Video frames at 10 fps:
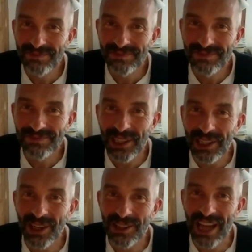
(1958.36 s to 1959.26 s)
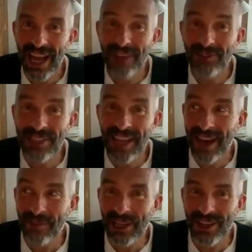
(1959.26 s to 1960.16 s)
Because I have to say that
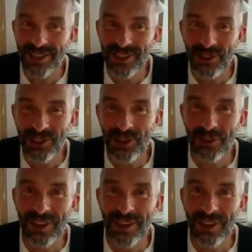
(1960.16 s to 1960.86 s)
because Why? There are two of them.